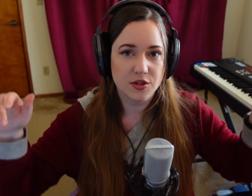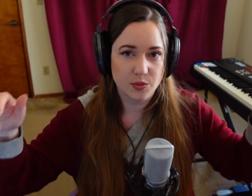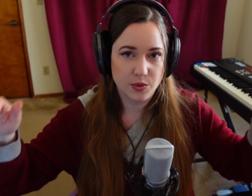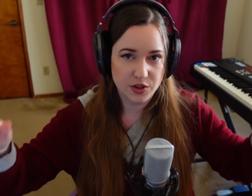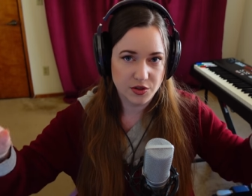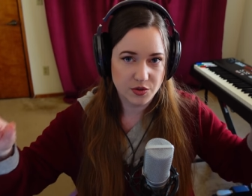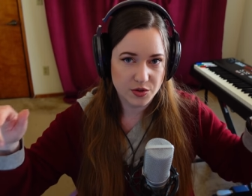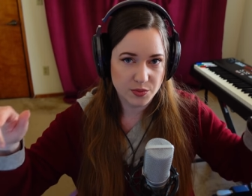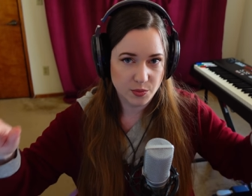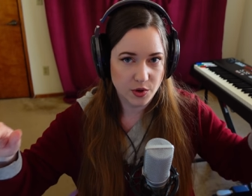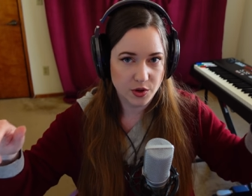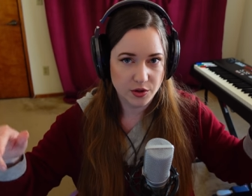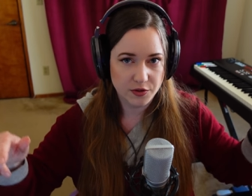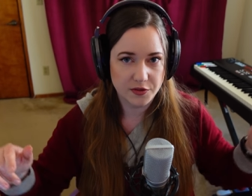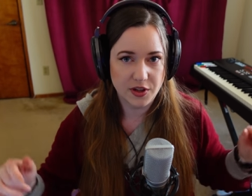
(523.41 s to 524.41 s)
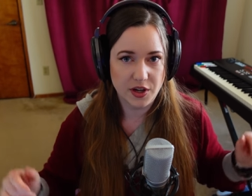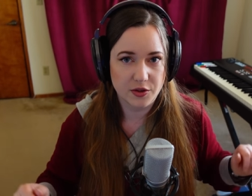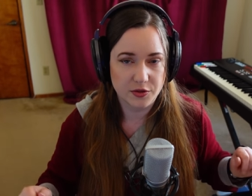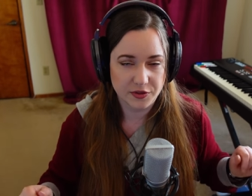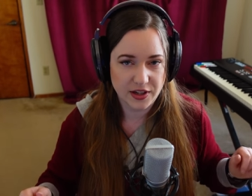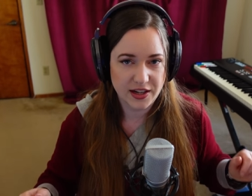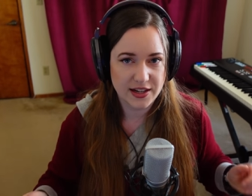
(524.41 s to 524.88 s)
you would use more of the
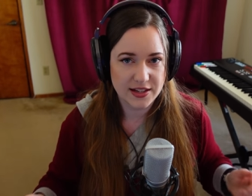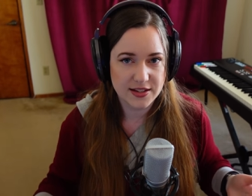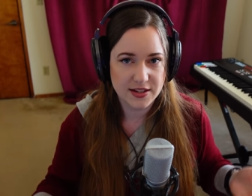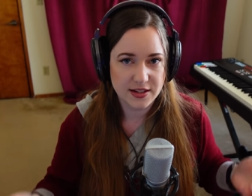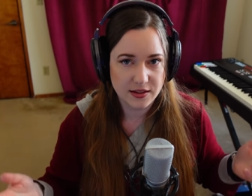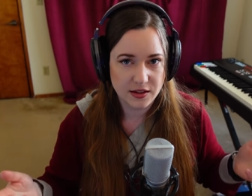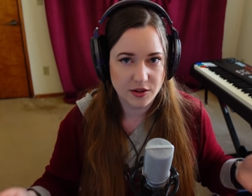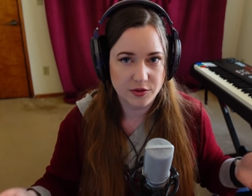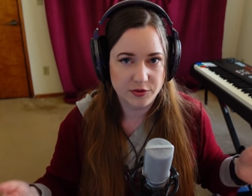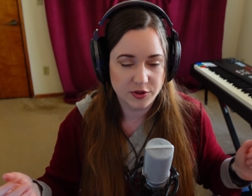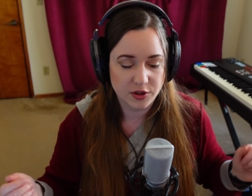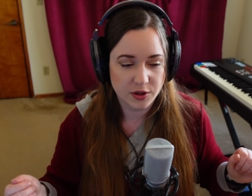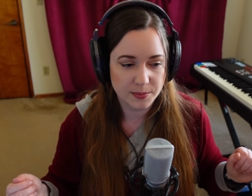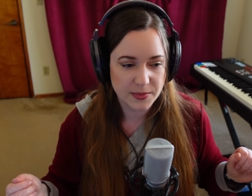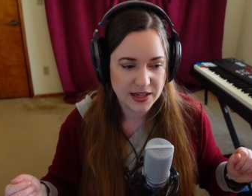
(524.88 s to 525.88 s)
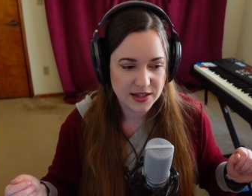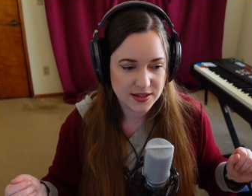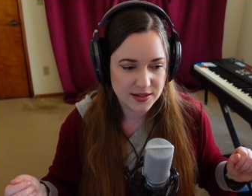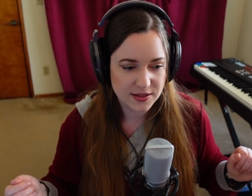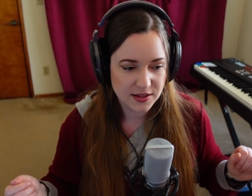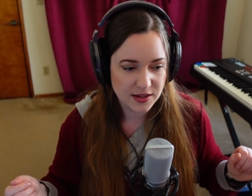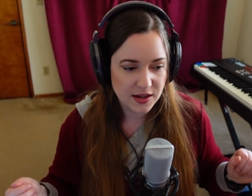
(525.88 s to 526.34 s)
overheads in the overall
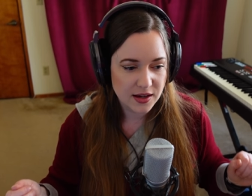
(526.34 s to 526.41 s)
mix.